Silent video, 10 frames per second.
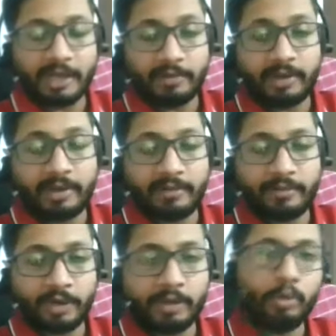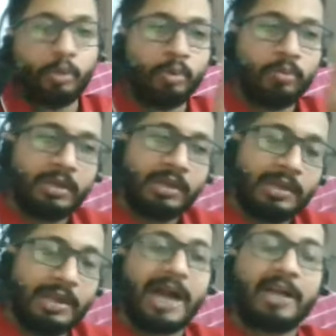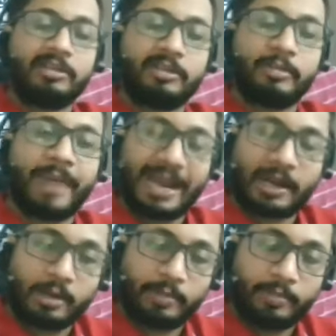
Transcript: will refer to last backup.